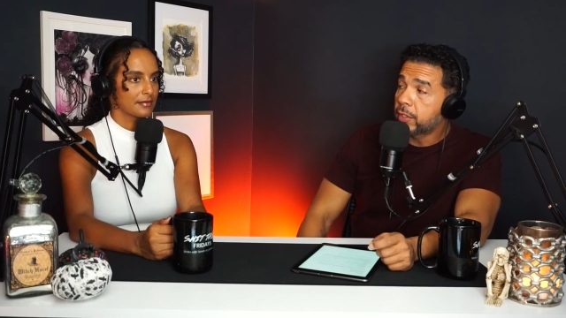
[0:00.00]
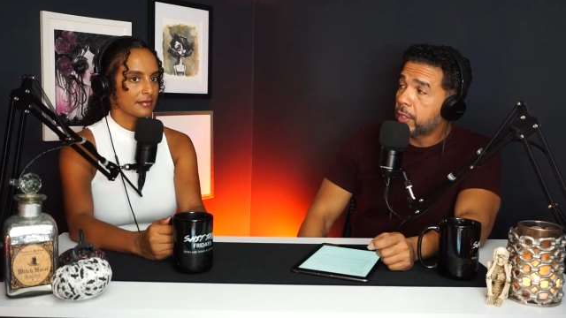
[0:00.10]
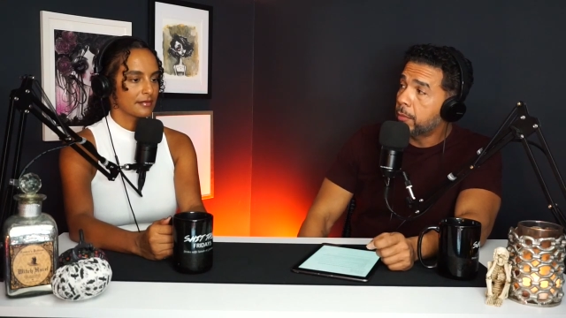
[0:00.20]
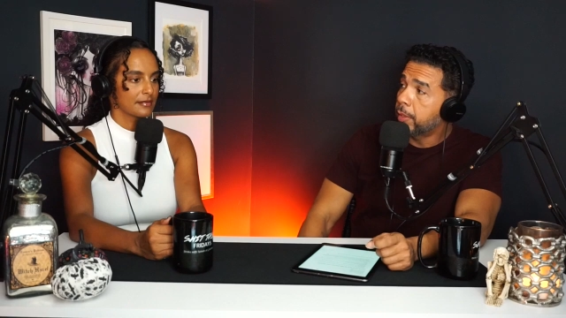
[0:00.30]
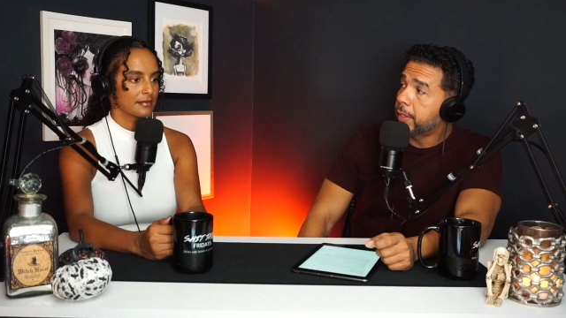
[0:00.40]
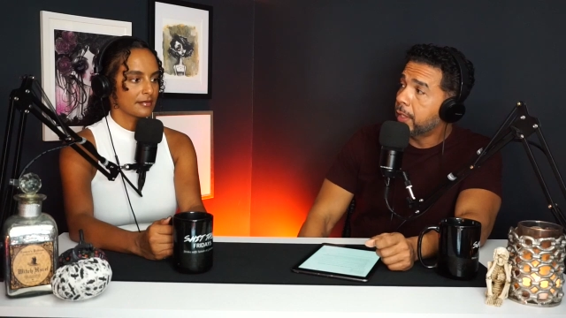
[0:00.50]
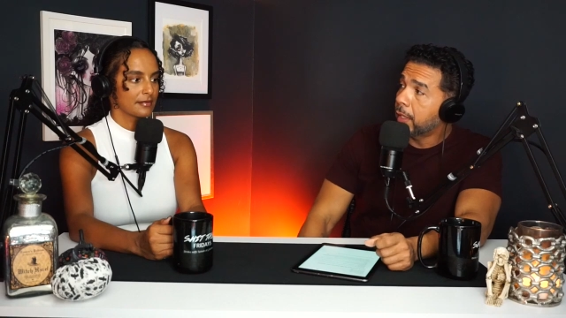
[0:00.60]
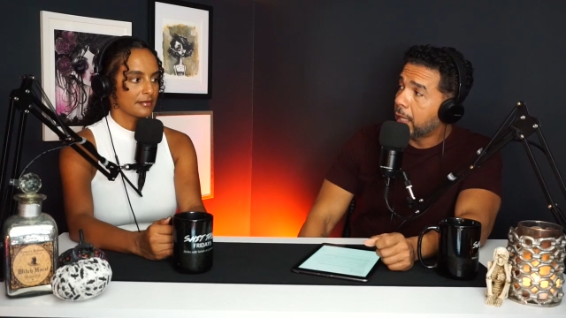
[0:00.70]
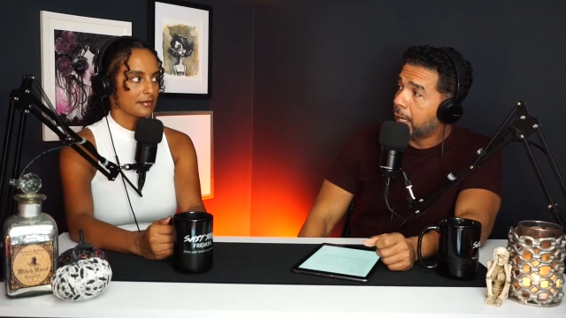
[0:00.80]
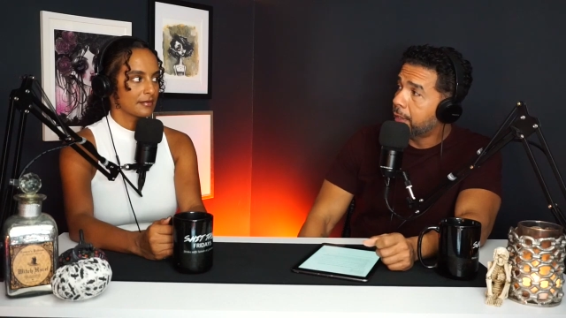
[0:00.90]
Speaker 1: their money a
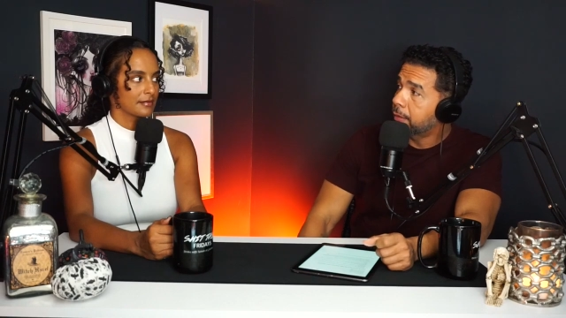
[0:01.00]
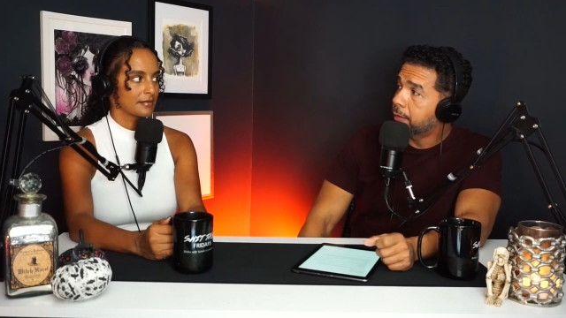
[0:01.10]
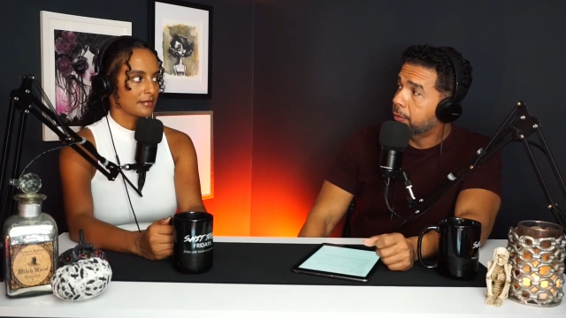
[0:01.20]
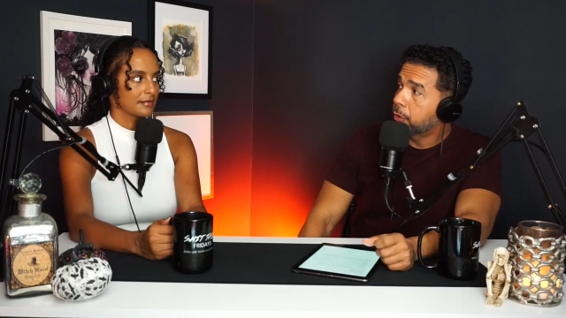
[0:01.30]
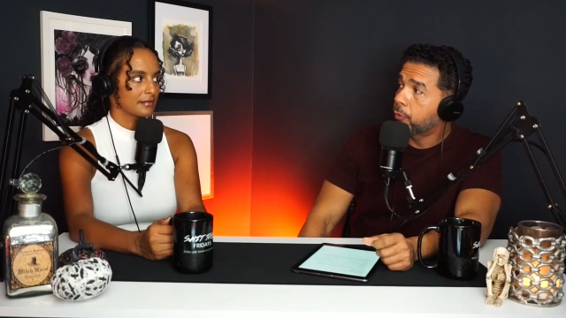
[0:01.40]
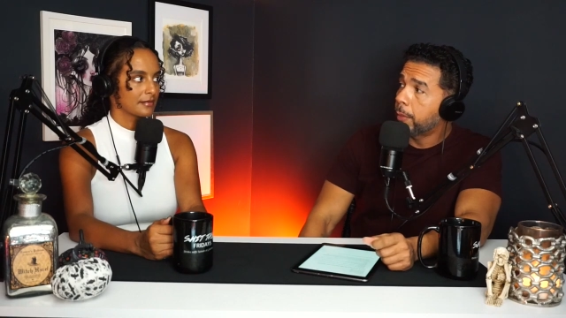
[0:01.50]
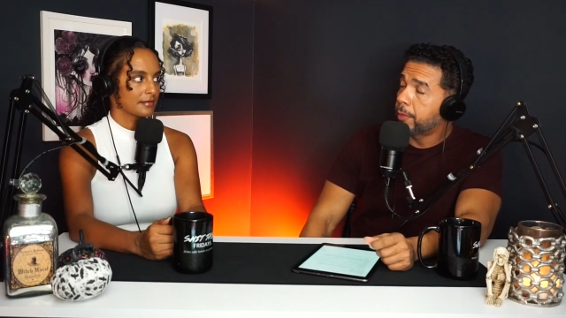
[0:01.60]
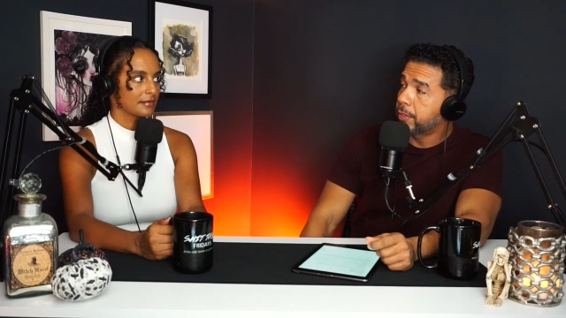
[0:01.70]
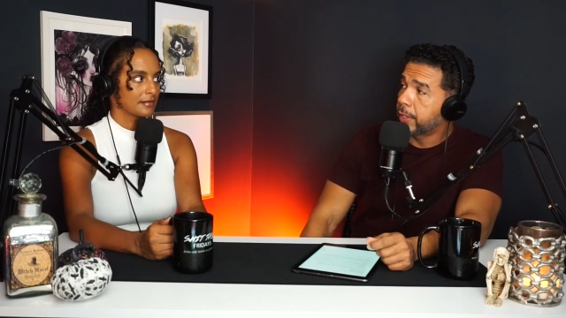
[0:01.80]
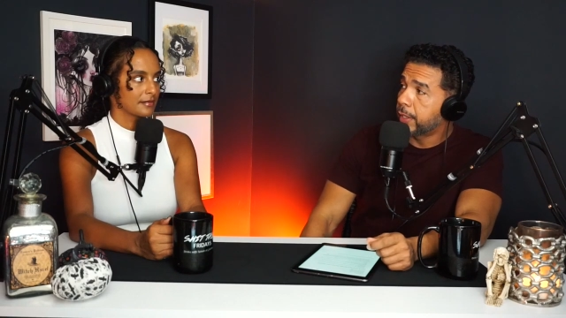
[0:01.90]
lot to
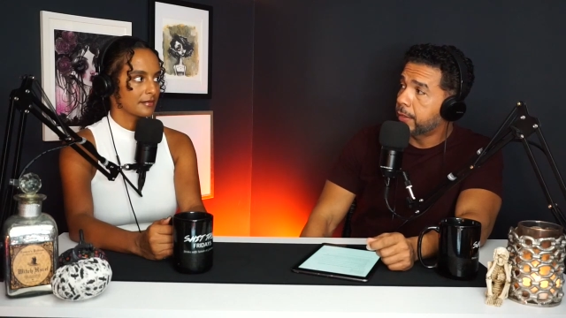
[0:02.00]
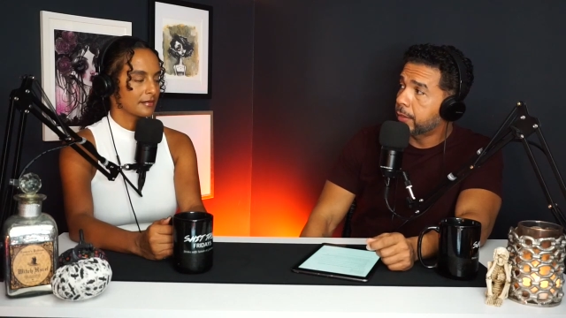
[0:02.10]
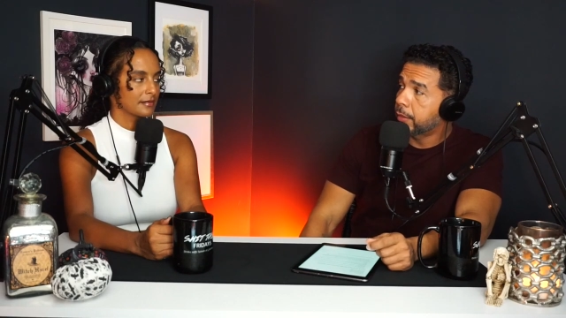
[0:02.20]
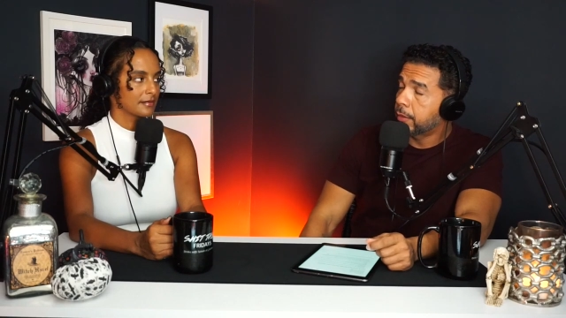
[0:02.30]
represent